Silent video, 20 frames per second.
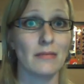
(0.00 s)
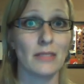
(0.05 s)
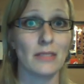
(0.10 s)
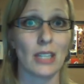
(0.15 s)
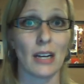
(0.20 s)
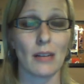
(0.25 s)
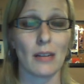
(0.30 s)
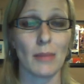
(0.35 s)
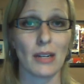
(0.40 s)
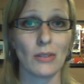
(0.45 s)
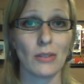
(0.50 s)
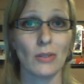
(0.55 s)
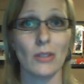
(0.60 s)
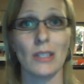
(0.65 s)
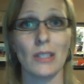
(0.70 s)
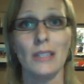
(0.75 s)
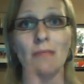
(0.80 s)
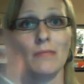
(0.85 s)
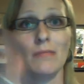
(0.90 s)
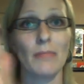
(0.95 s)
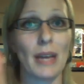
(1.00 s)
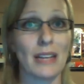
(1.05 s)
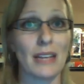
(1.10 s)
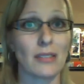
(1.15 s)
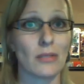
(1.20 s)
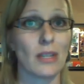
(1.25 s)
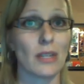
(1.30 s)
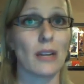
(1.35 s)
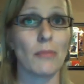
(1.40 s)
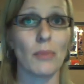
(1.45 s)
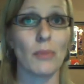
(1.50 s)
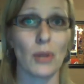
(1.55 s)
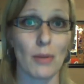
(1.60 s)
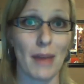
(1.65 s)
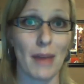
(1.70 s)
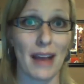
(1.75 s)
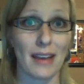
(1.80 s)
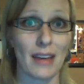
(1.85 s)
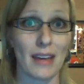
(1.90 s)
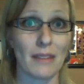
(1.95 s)
Talk about a toy, pass it around, put
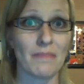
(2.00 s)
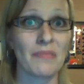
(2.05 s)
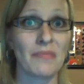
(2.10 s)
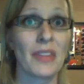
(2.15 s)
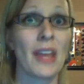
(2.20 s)
it back in.